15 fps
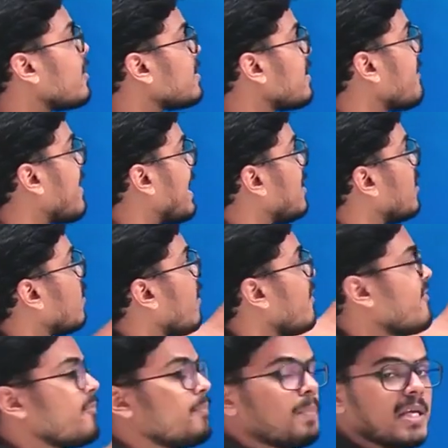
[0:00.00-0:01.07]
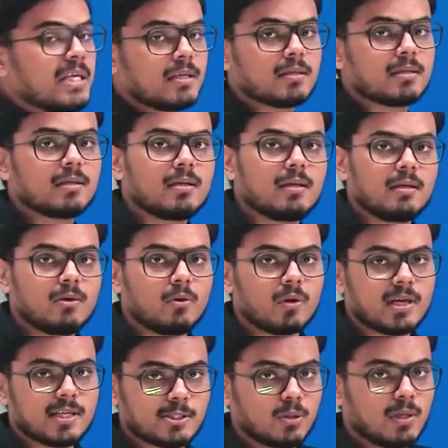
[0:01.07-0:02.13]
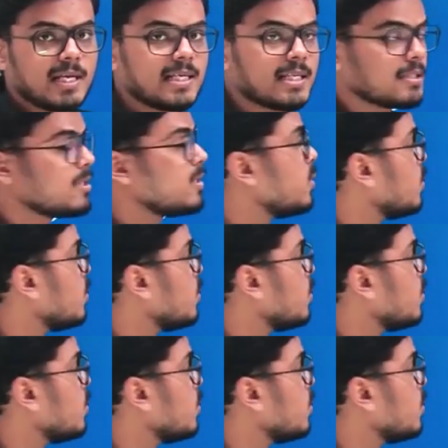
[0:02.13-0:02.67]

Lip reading: for the value of p. Okay, so let us